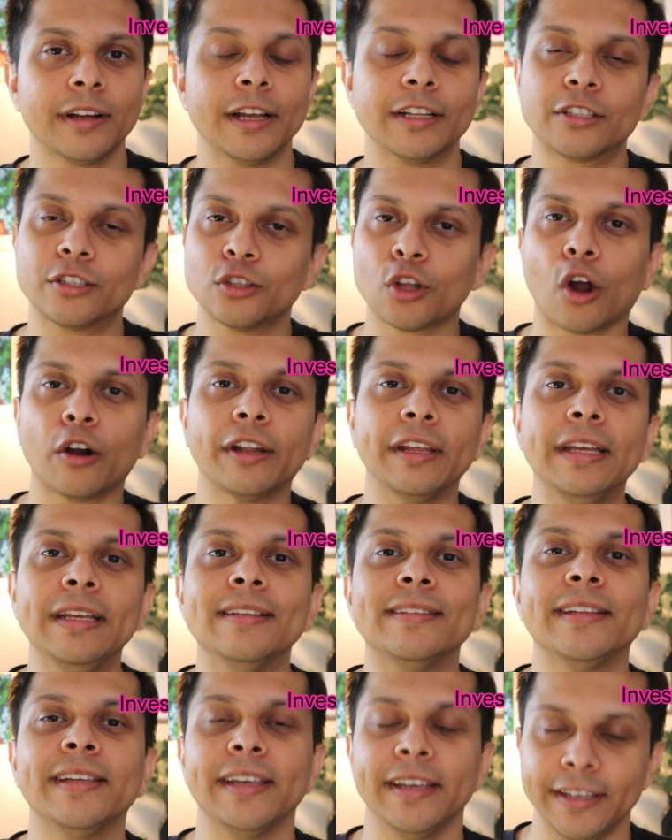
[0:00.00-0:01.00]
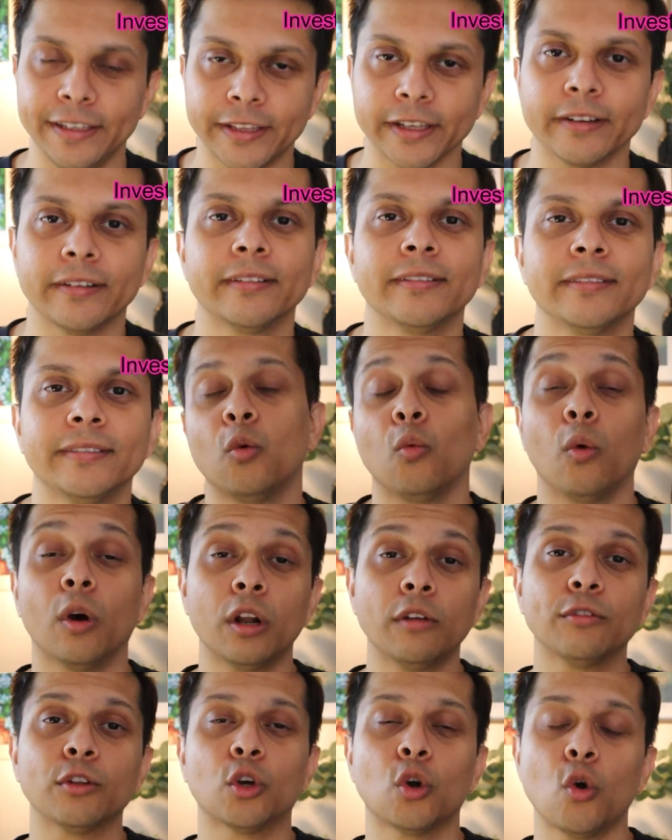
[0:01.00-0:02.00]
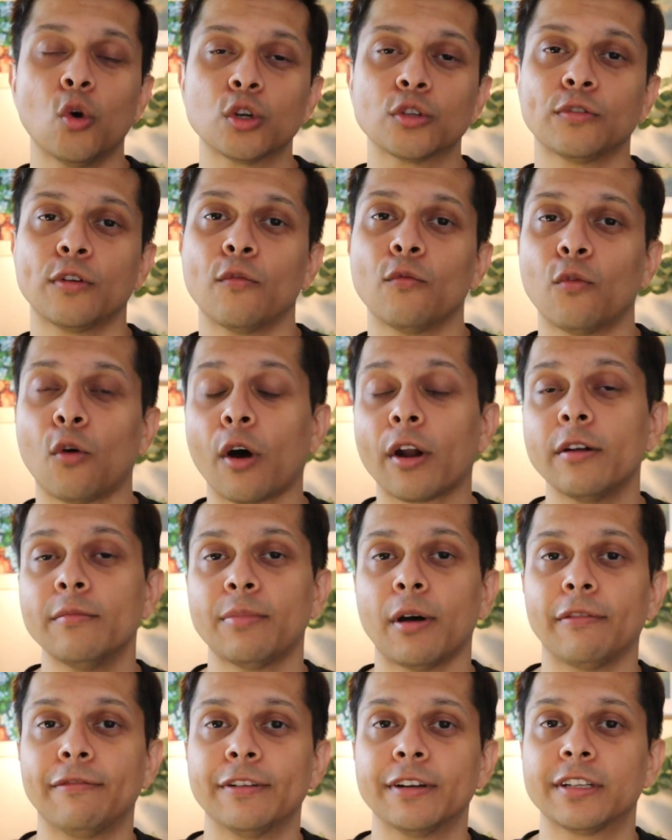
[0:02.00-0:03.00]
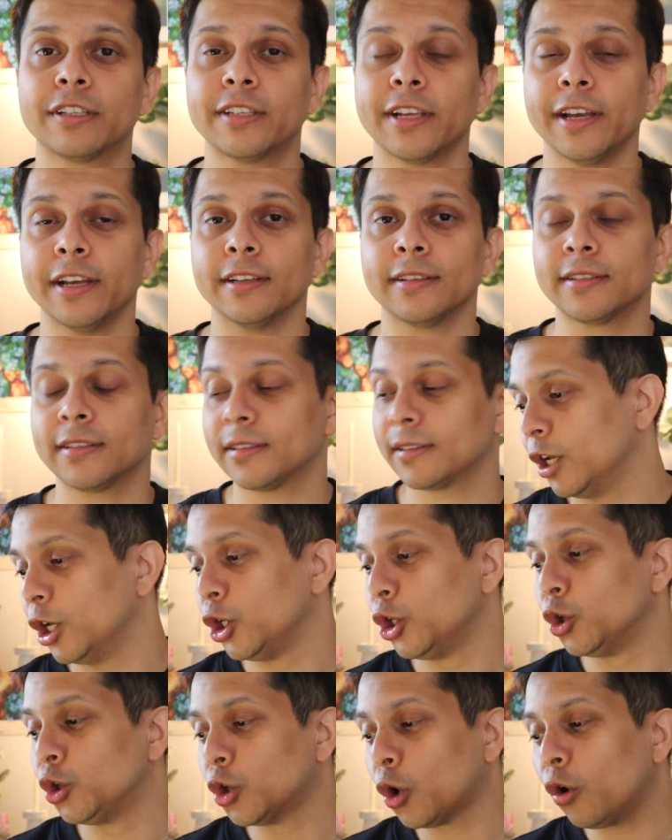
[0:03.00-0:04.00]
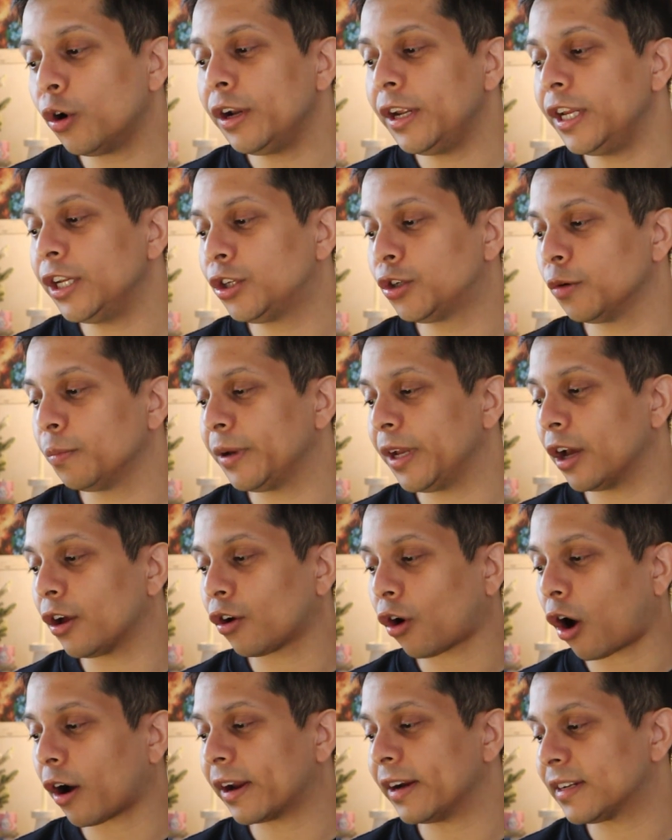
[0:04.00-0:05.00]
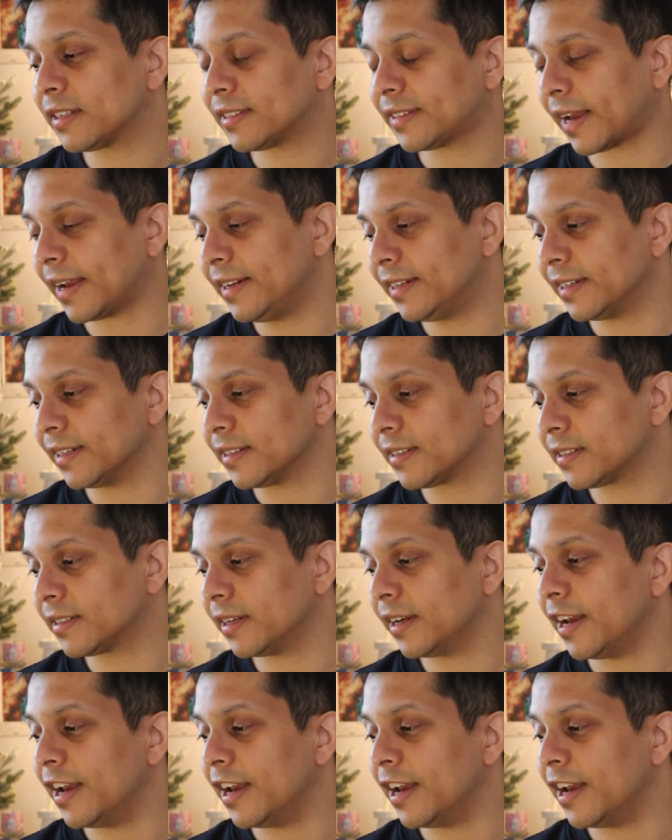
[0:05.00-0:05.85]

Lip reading: it's not easy either. One of the quotes from Warren Buffett says, "You don't need to be a rocket scientist.